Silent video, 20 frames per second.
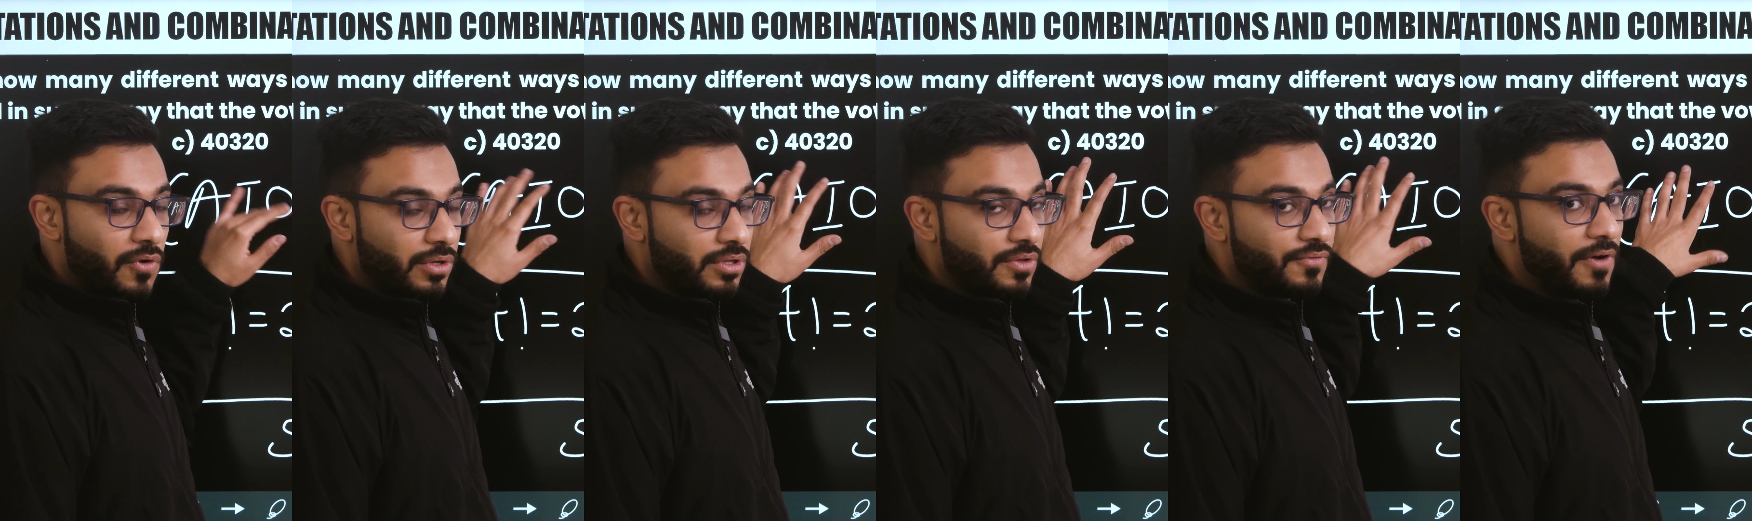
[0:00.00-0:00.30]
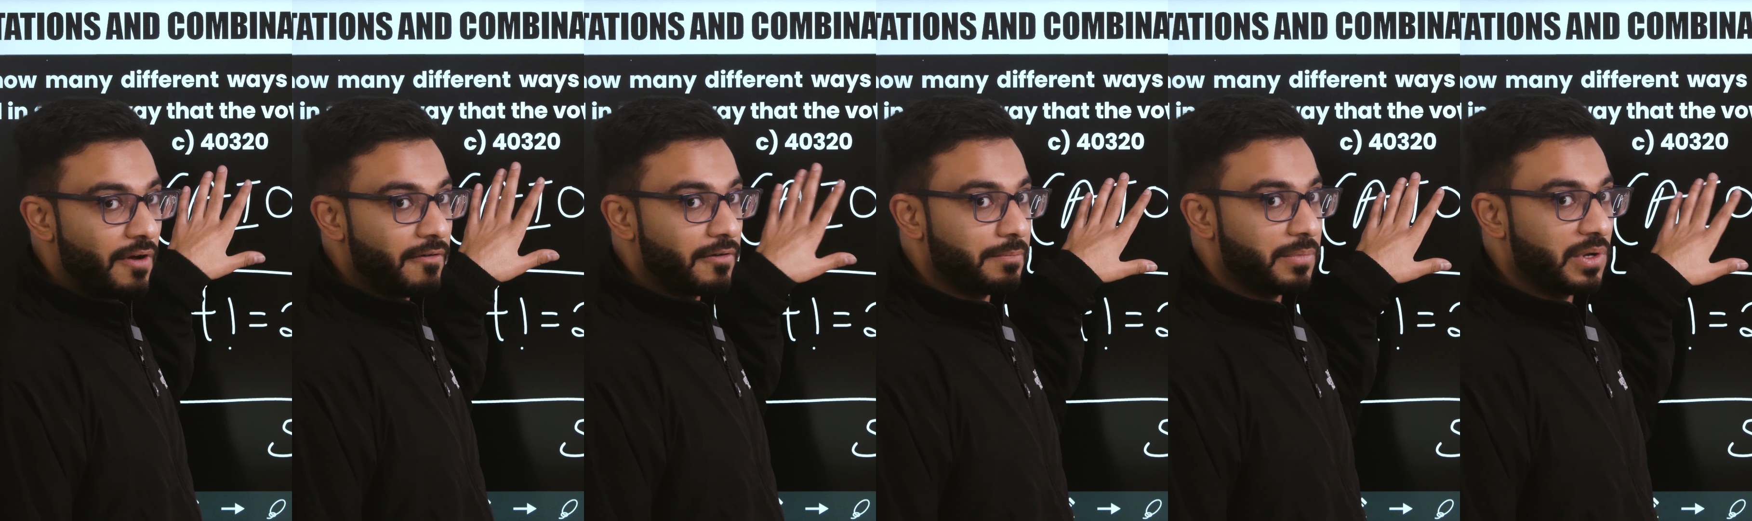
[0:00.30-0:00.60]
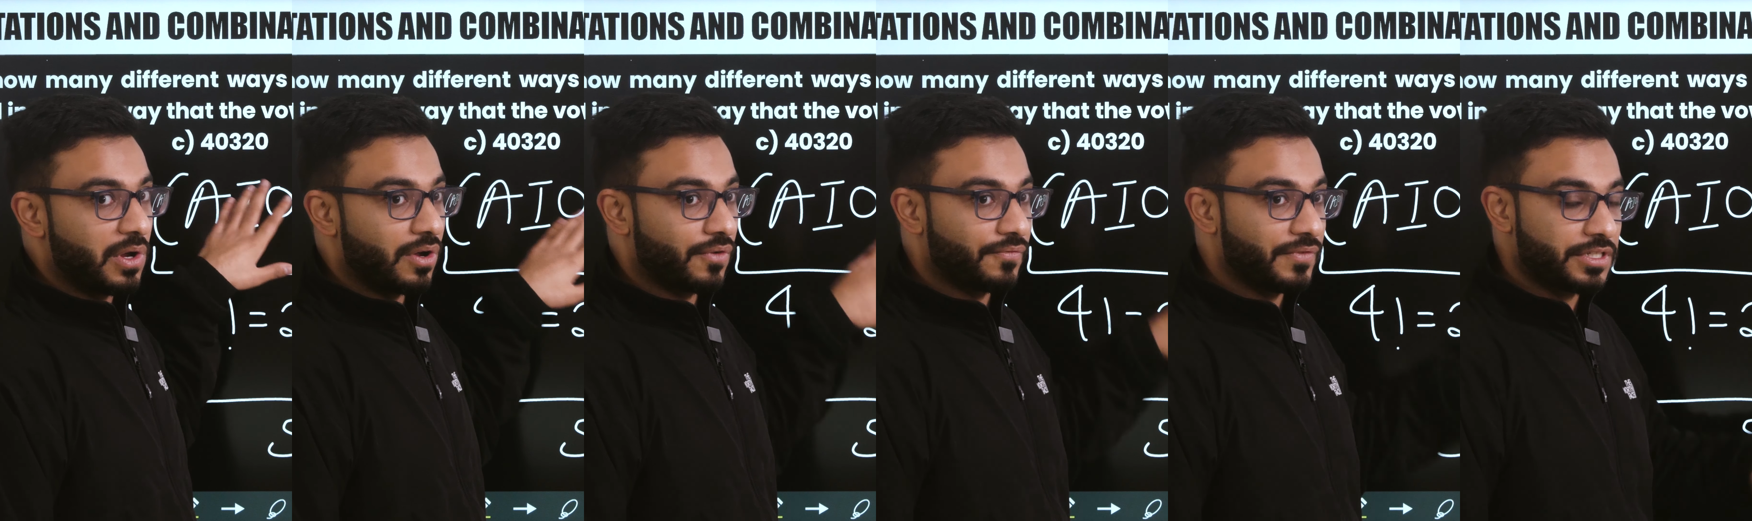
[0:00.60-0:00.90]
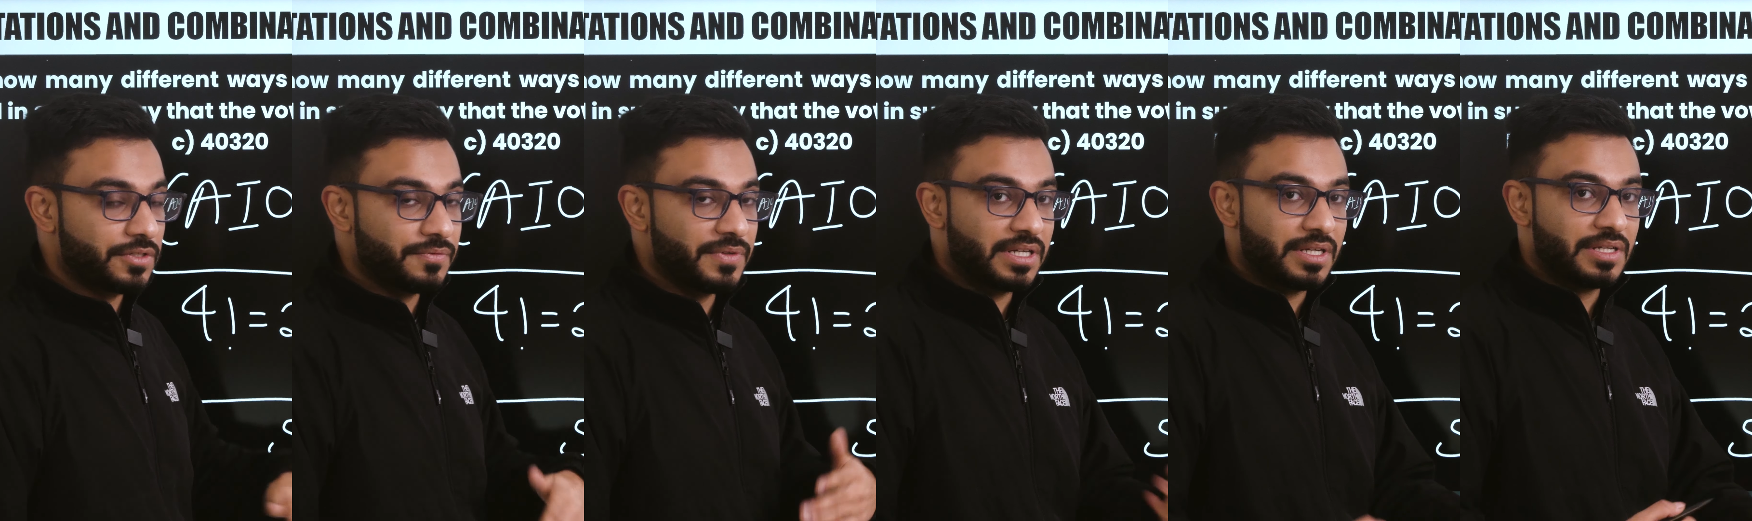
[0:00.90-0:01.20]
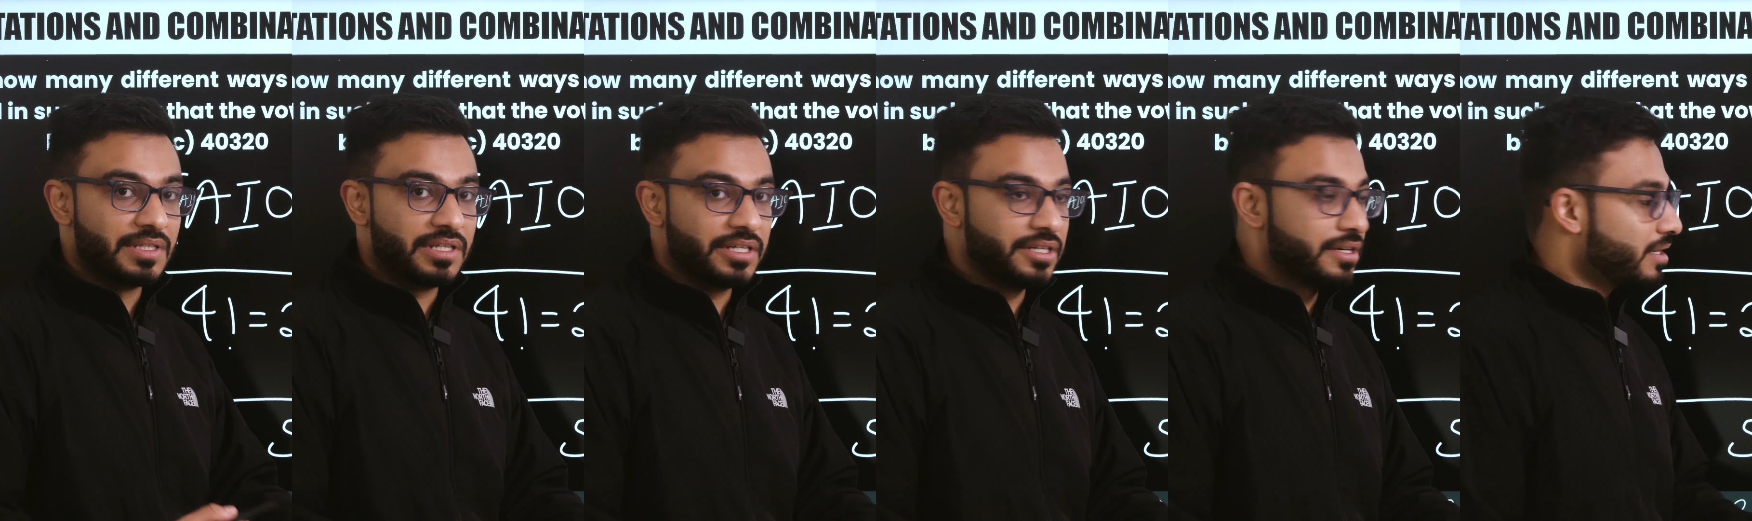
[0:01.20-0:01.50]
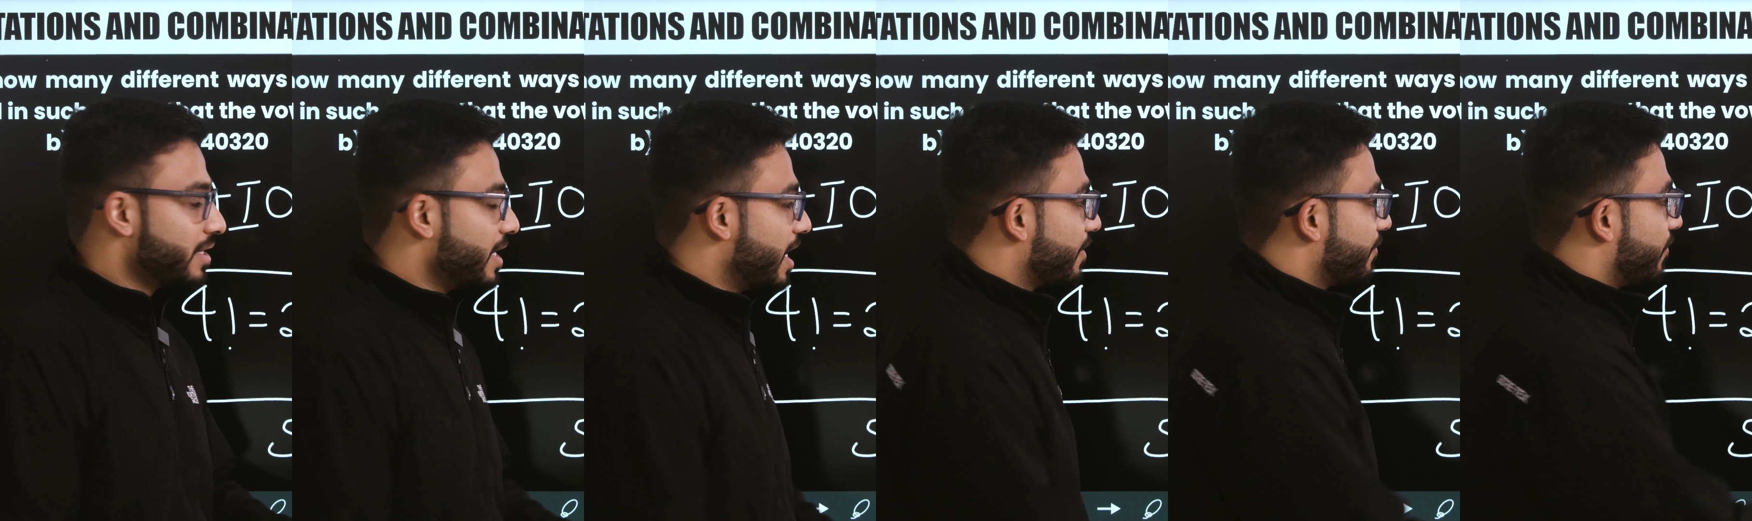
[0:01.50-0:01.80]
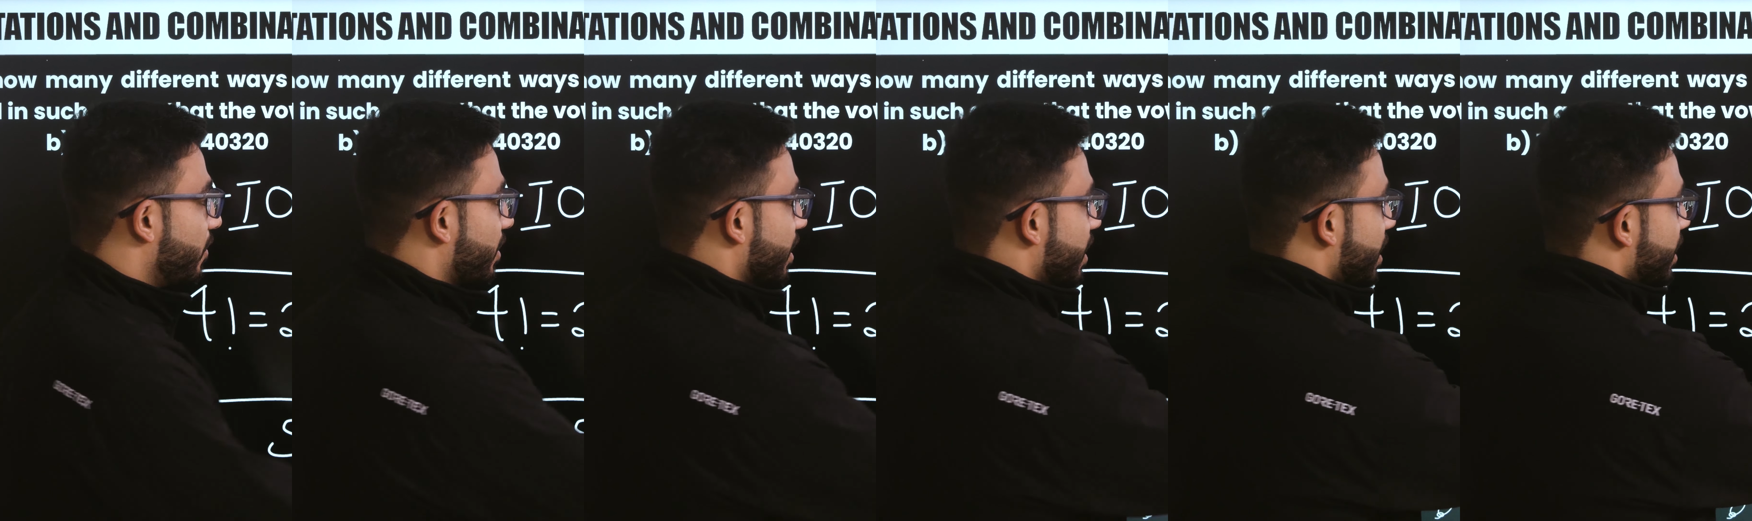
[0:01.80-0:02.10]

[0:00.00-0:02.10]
for the vowel block, which we considered that for